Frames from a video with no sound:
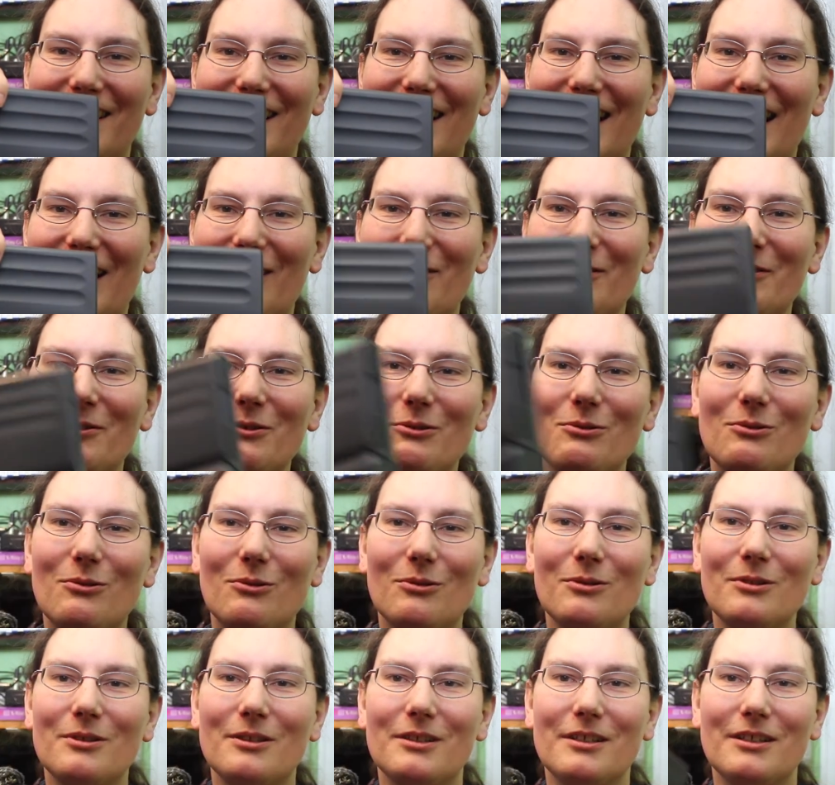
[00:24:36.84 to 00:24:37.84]
How
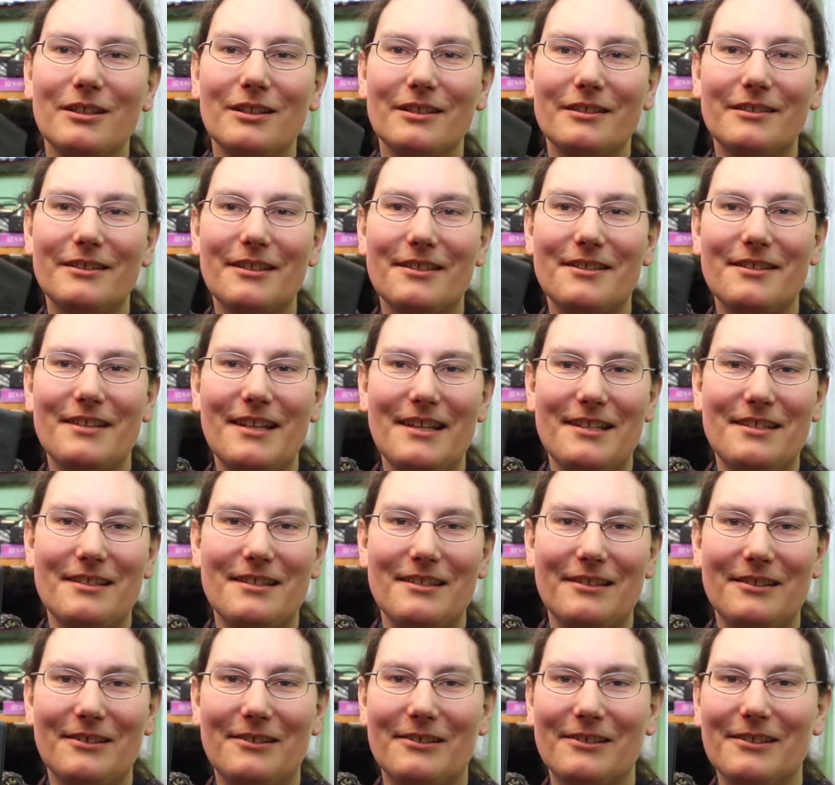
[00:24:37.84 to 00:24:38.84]
cool does
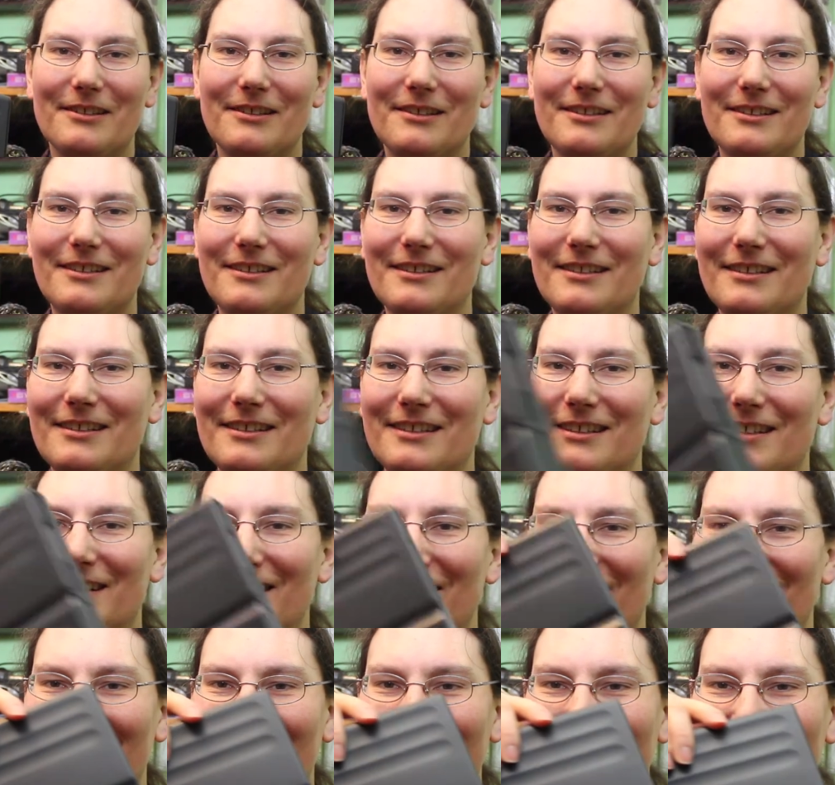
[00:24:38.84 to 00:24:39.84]
this look?
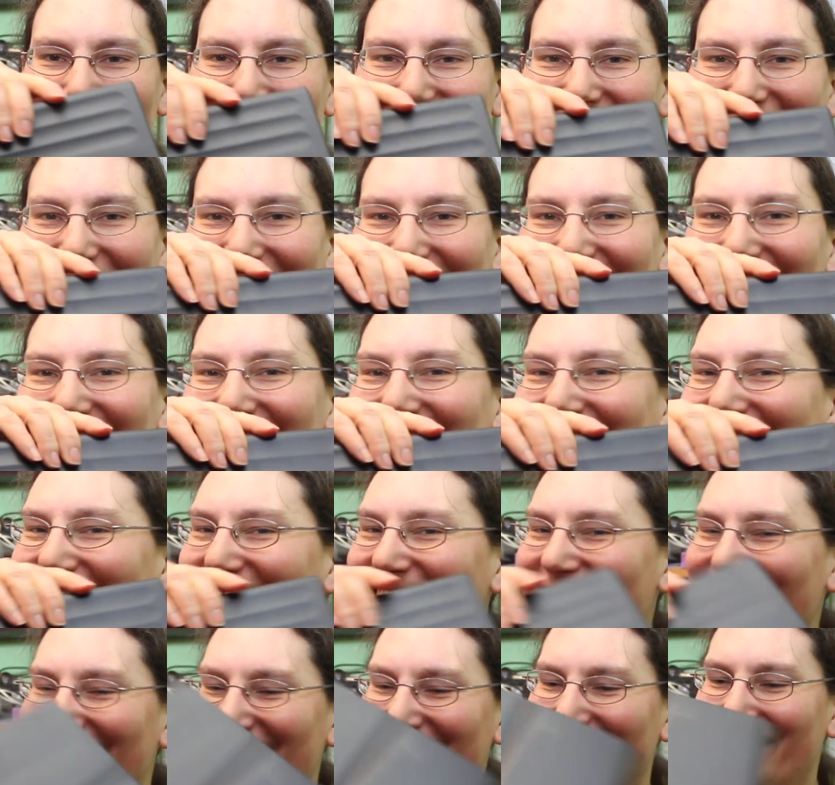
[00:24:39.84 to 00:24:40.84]
Hey,
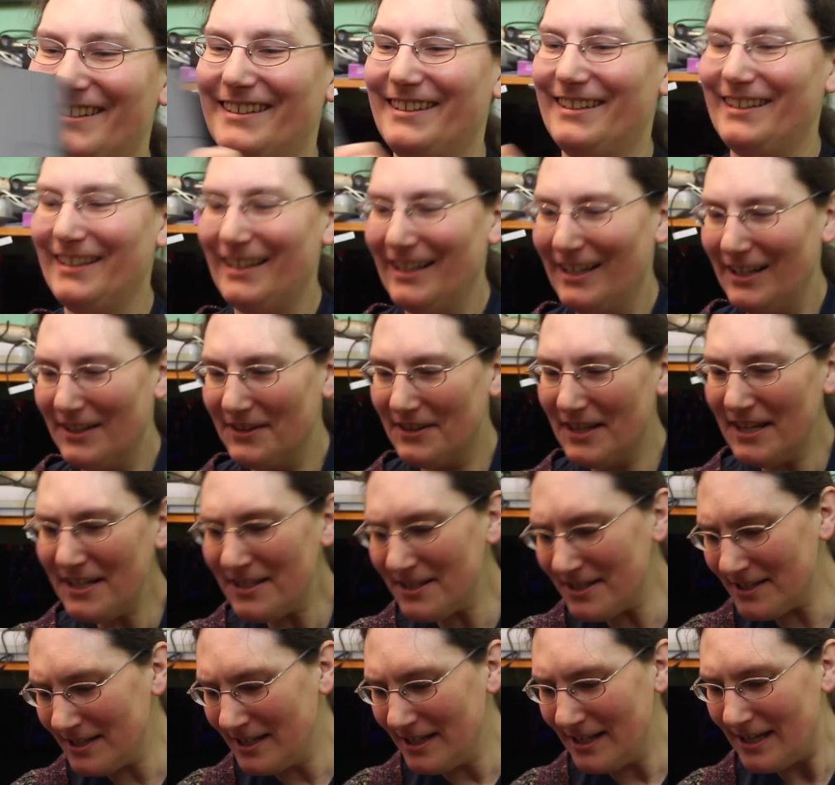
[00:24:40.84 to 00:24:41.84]

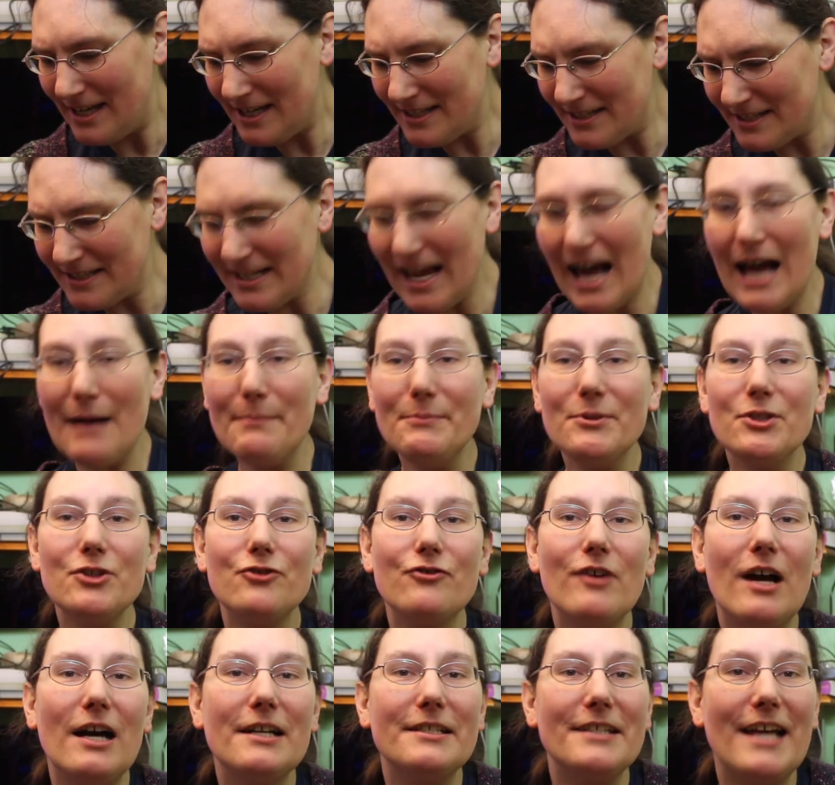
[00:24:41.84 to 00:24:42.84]
this is an
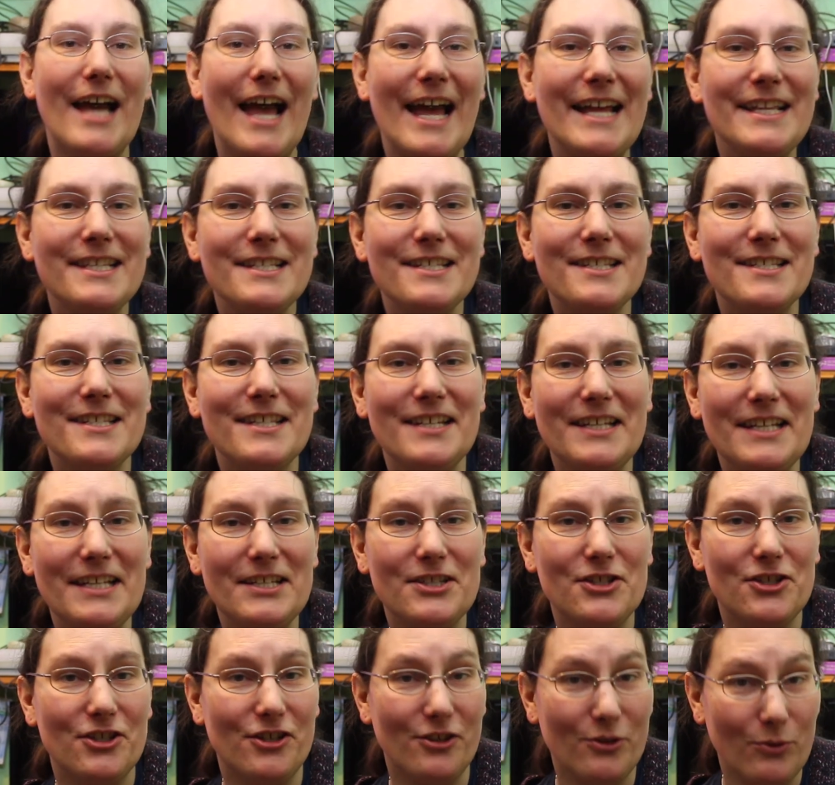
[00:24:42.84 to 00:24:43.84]
Amstrad
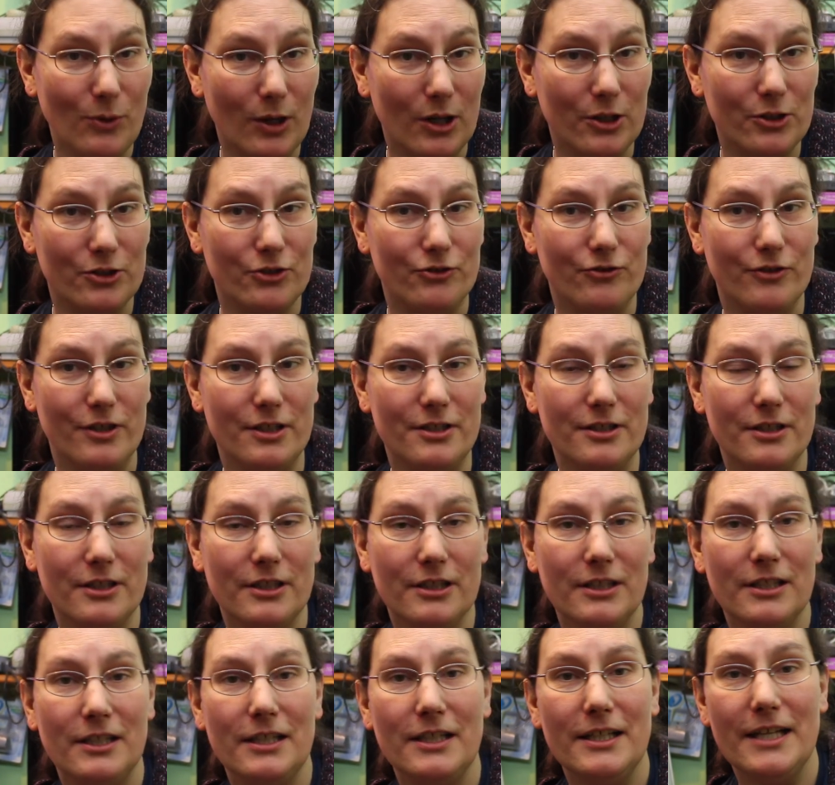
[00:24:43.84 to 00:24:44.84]
NC200.
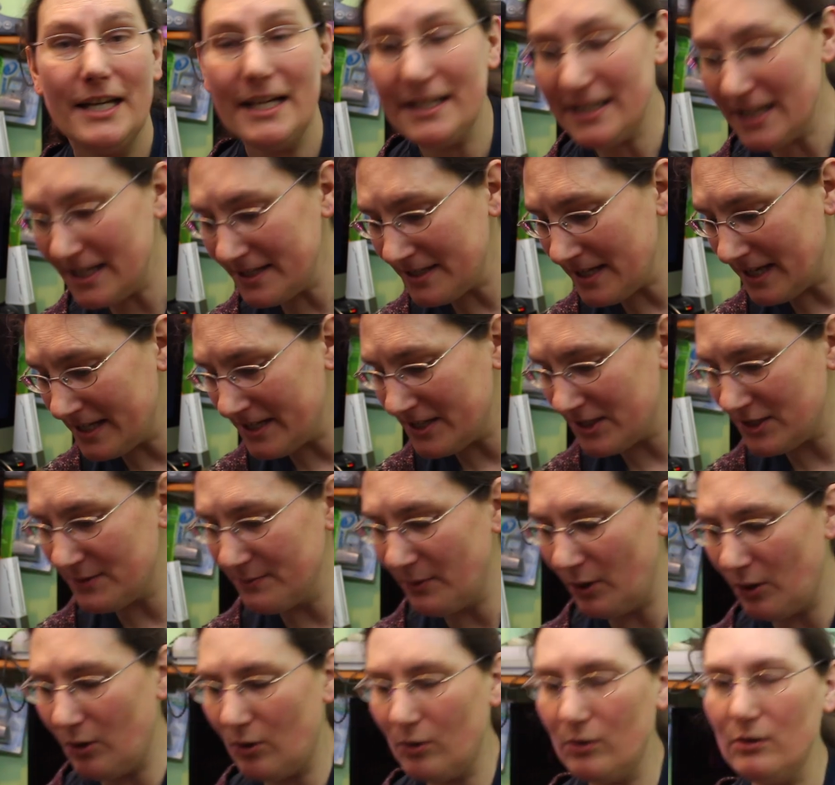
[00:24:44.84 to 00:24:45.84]
It is a
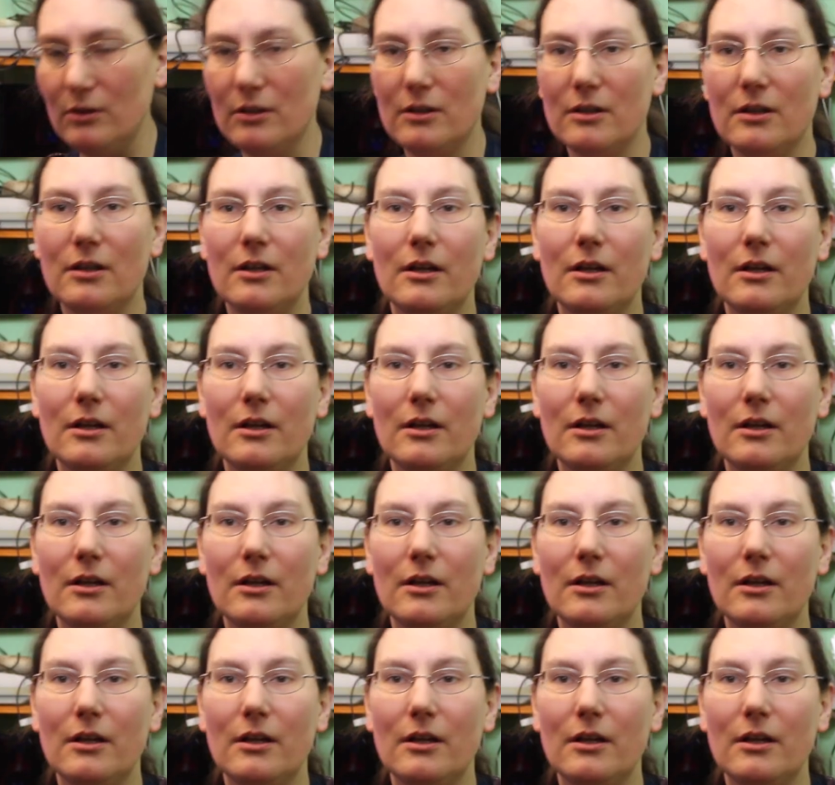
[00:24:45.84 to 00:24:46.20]
small